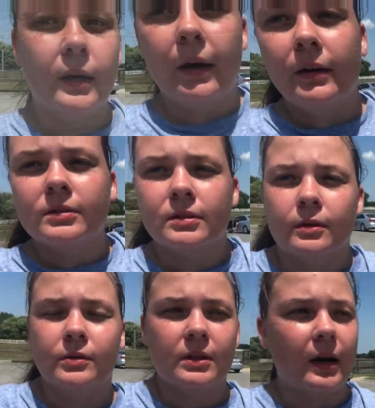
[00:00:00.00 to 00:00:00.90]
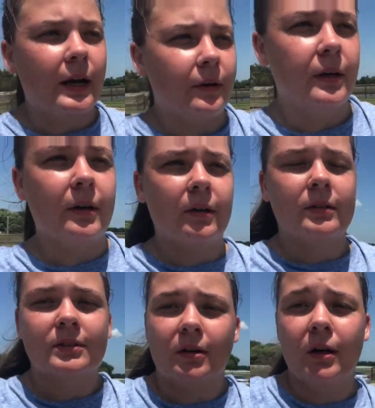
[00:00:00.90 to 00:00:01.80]
guys, so it's hot out
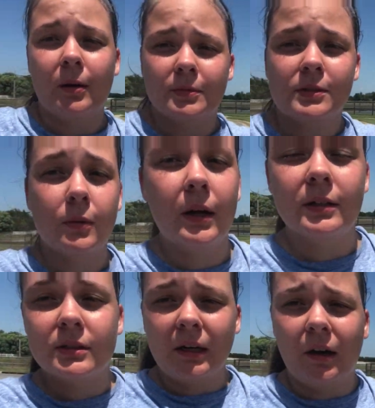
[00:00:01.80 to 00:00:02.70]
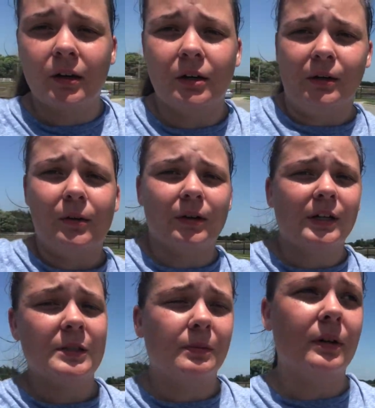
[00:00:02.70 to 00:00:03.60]
here. Sorry I'm sweating, it's like 100
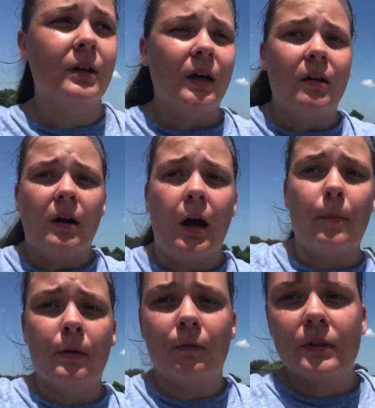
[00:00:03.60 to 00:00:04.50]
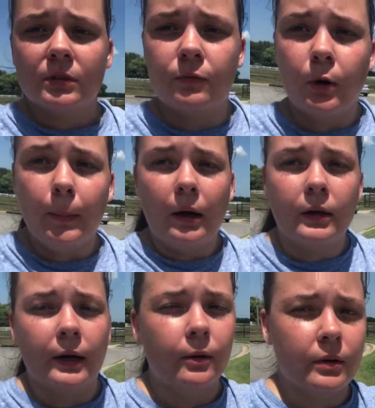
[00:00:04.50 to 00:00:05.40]
degrees, but I've been fishing for about
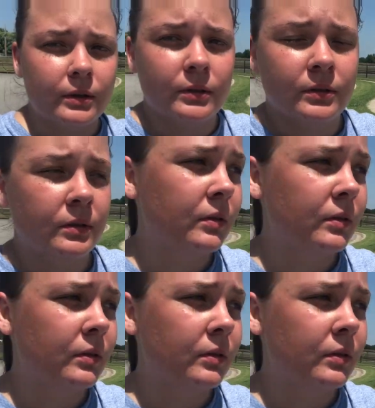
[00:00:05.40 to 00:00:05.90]
an hour and